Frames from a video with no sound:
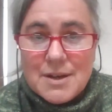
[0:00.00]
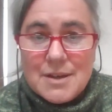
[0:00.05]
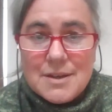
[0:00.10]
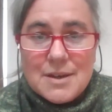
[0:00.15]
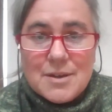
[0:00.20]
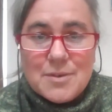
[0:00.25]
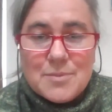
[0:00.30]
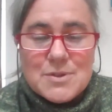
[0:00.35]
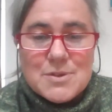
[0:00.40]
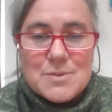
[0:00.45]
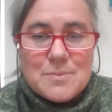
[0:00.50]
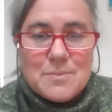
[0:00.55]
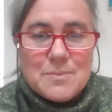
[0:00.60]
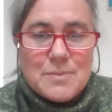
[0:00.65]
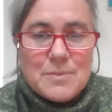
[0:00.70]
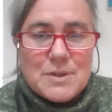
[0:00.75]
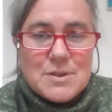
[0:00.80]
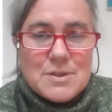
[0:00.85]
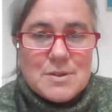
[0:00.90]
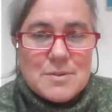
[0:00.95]
forget now
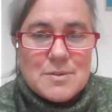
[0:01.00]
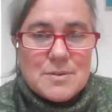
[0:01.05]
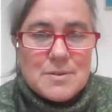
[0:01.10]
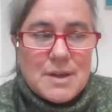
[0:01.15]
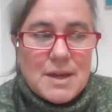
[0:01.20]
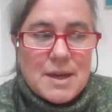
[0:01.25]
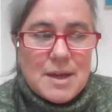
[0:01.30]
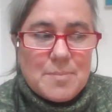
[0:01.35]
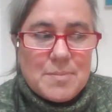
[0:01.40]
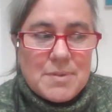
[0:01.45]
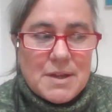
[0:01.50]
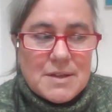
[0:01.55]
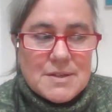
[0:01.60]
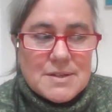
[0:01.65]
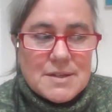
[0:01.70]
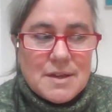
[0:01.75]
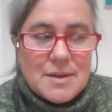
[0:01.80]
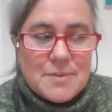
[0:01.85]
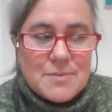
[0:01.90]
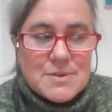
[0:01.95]
which
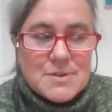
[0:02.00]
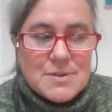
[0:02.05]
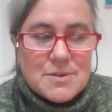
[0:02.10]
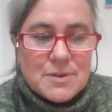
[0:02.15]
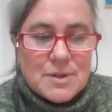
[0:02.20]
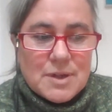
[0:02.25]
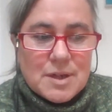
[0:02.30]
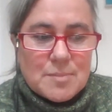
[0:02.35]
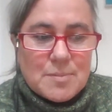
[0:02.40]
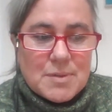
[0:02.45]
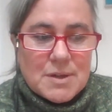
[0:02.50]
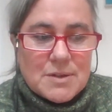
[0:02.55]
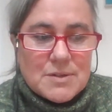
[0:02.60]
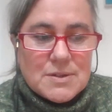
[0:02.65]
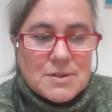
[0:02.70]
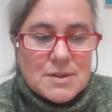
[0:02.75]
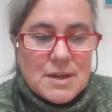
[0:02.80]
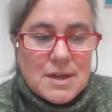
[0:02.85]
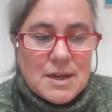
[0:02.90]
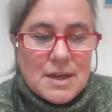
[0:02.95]
plant I was talking
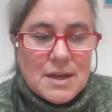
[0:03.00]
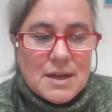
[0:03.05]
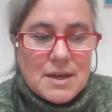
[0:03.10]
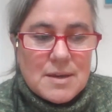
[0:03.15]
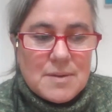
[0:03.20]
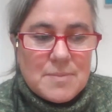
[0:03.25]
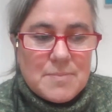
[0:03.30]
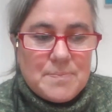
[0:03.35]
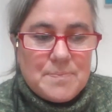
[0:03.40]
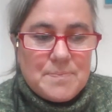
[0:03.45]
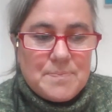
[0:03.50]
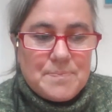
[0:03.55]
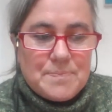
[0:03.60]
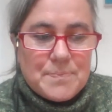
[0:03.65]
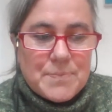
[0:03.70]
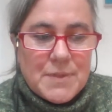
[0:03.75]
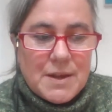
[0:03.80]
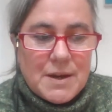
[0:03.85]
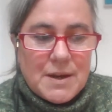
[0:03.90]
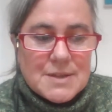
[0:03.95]
about.
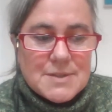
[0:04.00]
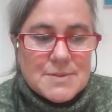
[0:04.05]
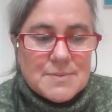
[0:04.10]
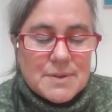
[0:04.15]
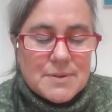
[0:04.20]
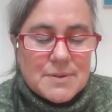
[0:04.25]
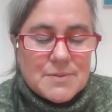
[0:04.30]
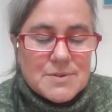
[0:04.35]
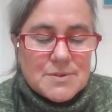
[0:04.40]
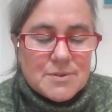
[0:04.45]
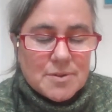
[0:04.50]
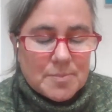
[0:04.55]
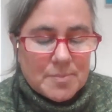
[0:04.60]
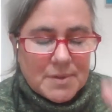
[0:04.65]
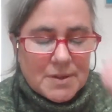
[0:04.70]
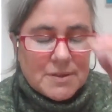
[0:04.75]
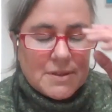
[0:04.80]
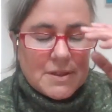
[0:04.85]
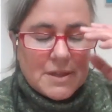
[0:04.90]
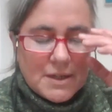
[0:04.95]
The last one I was
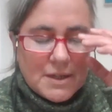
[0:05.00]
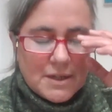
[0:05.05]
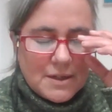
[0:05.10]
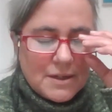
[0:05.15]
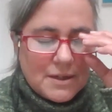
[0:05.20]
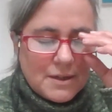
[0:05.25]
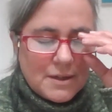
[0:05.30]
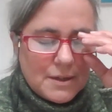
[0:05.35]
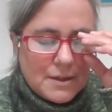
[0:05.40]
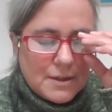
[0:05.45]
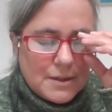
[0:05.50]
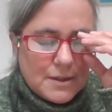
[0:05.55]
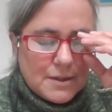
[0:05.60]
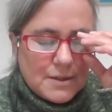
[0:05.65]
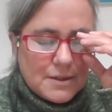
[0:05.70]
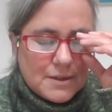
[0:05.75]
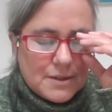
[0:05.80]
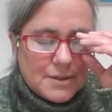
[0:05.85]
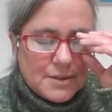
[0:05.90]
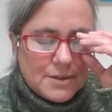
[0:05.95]
talking about,
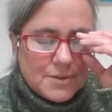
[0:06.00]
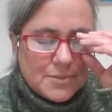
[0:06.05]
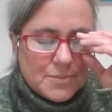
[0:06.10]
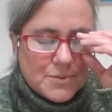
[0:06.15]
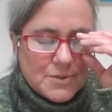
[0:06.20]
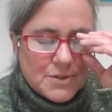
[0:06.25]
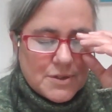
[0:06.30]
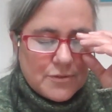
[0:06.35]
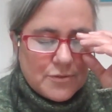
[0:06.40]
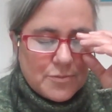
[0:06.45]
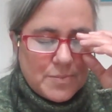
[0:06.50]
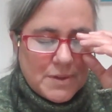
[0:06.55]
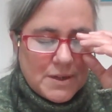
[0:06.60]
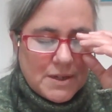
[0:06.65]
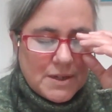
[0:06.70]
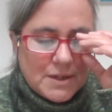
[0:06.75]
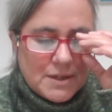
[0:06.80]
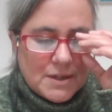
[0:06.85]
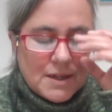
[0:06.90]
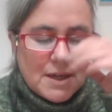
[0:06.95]
they would
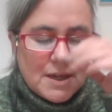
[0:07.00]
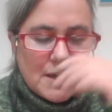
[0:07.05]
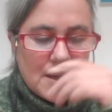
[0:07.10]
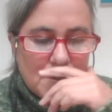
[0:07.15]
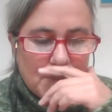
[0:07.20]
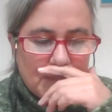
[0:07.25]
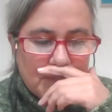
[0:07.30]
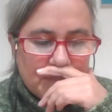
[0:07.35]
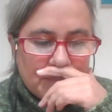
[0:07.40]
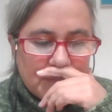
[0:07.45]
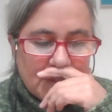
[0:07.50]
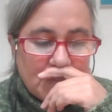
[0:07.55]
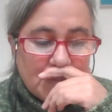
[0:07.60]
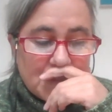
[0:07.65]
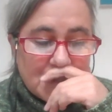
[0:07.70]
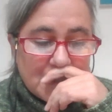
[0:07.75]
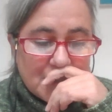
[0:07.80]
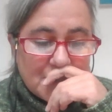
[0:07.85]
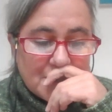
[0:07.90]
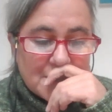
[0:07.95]
have been
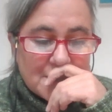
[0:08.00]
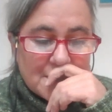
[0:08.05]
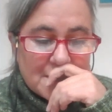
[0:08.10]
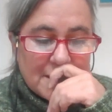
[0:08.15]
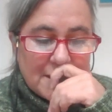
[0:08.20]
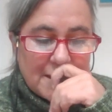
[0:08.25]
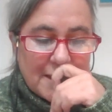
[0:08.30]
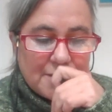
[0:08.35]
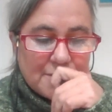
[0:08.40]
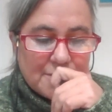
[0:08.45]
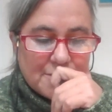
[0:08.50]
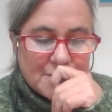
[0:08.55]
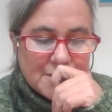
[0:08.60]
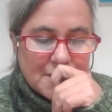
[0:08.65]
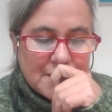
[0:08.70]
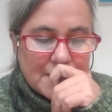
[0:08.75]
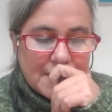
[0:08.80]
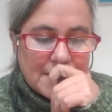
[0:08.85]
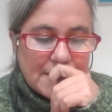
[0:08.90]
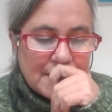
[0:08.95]
it was used as a
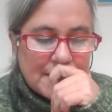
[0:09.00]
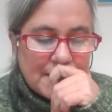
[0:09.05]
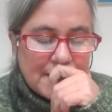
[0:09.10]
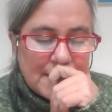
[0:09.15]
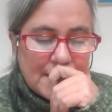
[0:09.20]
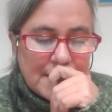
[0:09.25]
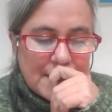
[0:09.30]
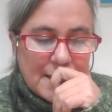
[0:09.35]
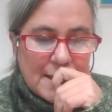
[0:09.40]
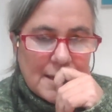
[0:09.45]
yellow dye.